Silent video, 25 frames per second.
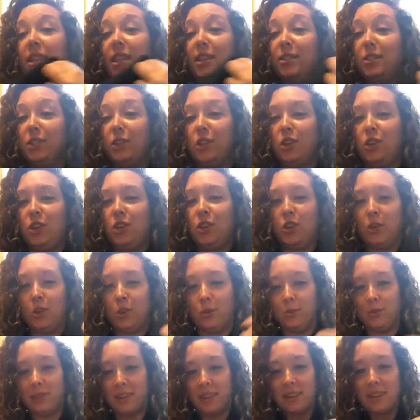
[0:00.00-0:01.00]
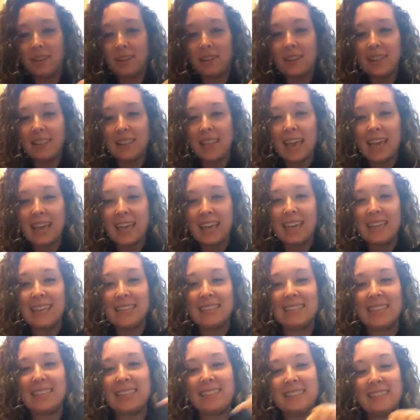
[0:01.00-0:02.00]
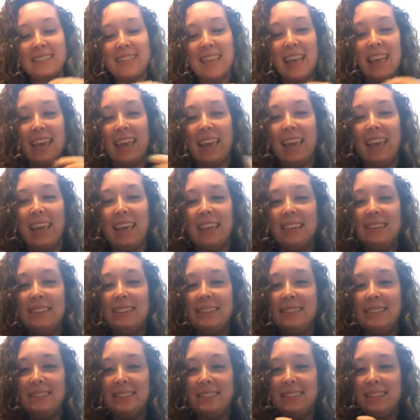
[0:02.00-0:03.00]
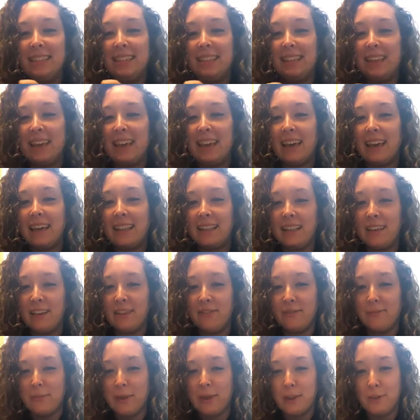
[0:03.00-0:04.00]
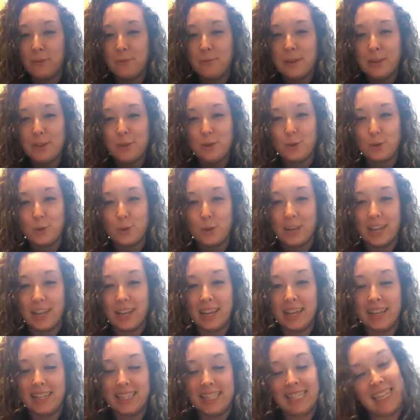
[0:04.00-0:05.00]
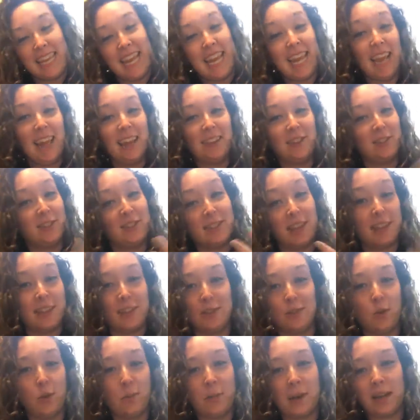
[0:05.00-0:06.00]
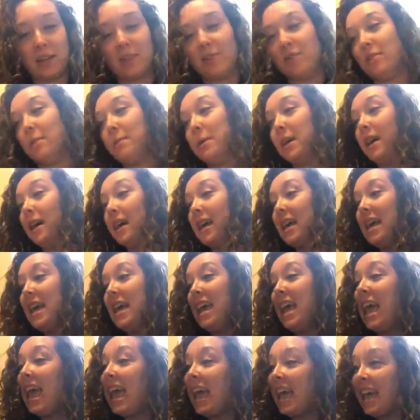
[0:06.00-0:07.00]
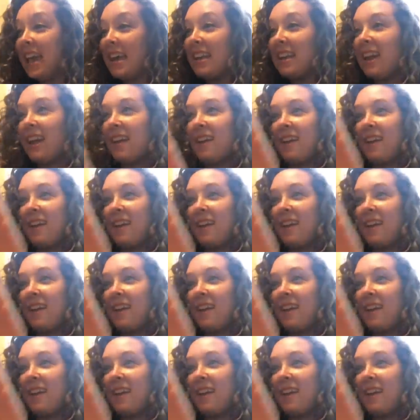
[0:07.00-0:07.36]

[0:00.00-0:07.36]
these cute little leggings that say I love Michael B. Jordan. Today, I just got this whole package in the mail. And